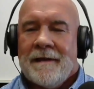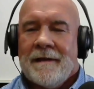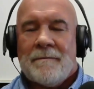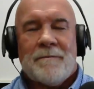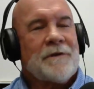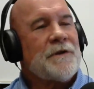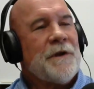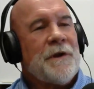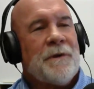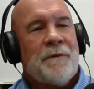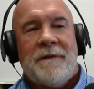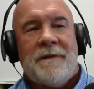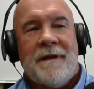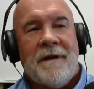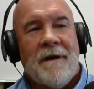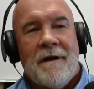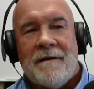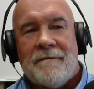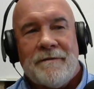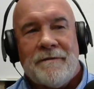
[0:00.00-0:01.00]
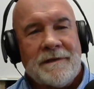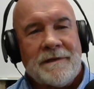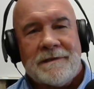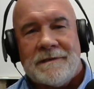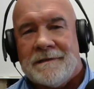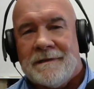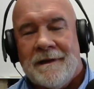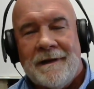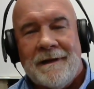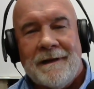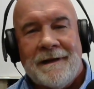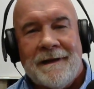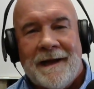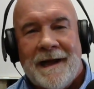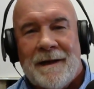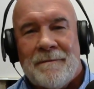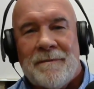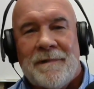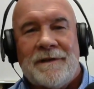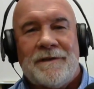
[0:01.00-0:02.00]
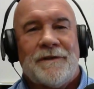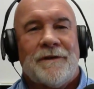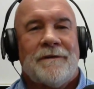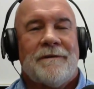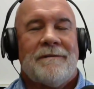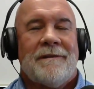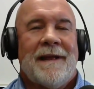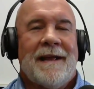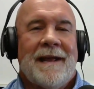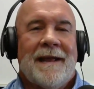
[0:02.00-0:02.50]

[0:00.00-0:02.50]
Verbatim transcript: how much are you in the office, uh, how much are,